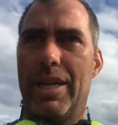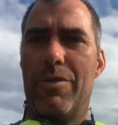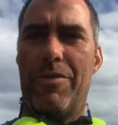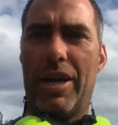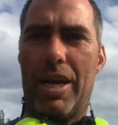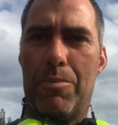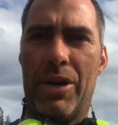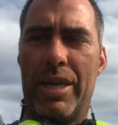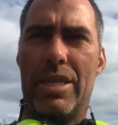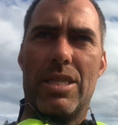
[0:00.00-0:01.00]
even if I got to bring
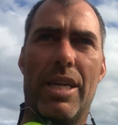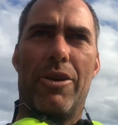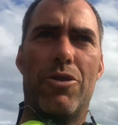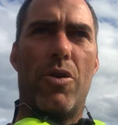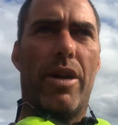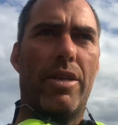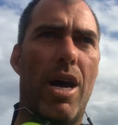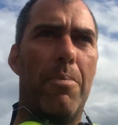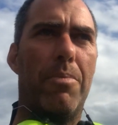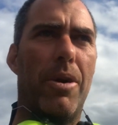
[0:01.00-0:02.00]
in a slinger truck to
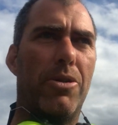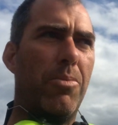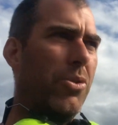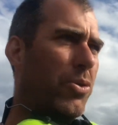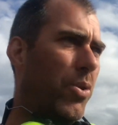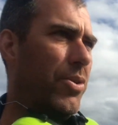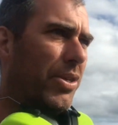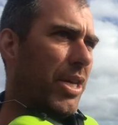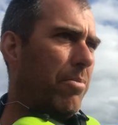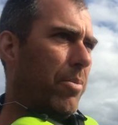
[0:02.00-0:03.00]
hump a bunch more soil to
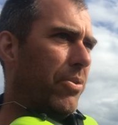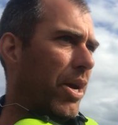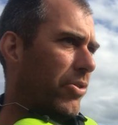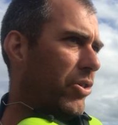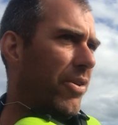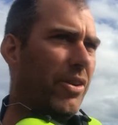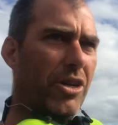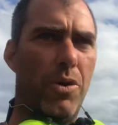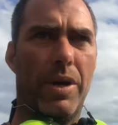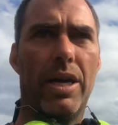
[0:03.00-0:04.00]
keep the production of it
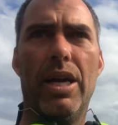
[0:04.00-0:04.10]
going,